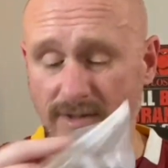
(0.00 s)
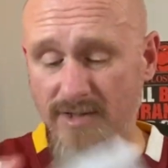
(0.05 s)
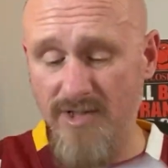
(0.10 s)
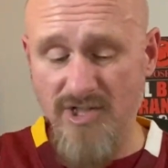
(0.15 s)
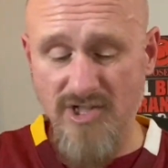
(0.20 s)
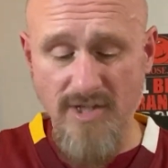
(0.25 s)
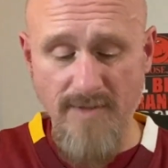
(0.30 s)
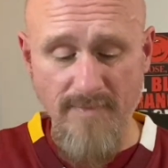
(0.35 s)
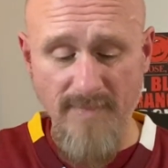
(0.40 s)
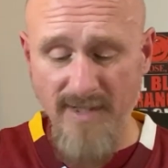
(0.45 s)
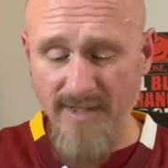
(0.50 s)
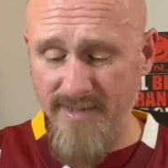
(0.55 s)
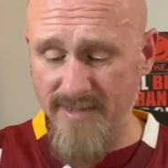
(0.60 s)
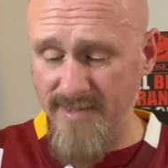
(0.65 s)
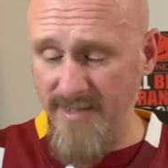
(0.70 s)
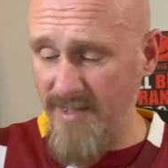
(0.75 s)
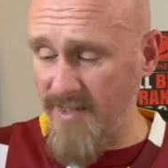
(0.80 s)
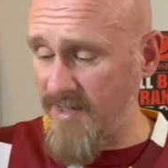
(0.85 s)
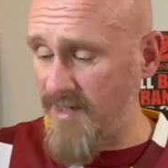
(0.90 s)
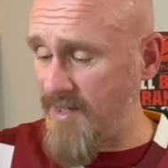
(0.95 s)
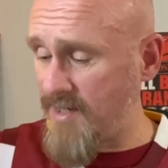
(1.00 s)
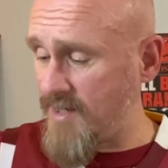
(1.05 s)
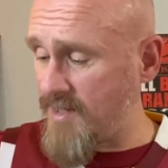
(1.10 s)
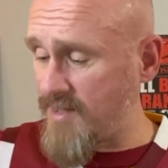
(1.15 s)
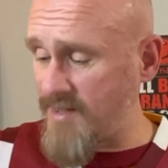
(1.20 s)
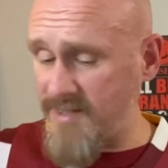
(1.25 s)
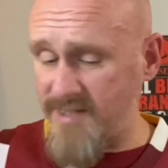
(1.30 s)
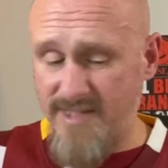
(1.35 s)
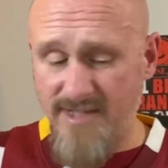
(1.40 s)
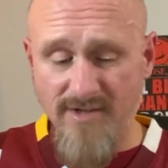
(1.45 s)
shipment.
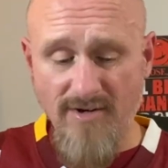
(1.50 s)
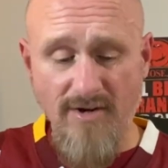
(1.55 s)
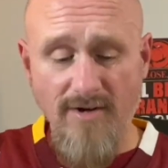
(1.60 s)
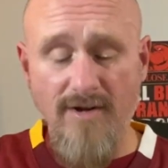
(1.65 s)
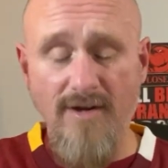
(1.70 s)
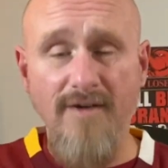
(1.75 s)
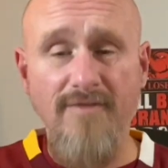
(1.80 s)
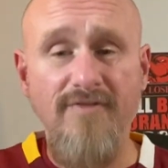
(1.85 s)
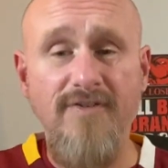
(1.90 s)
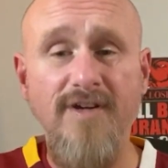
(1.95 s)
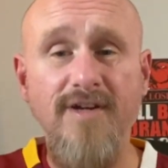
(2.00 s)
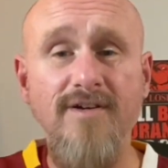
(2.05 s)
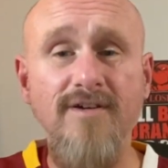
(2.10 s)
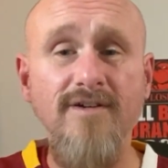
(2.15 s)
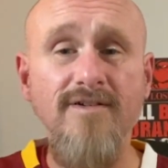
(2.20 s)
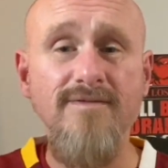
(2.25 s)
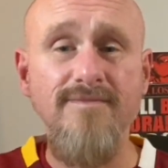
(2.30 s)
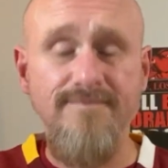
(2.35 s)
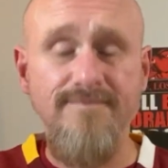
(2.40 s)
Let's start off here.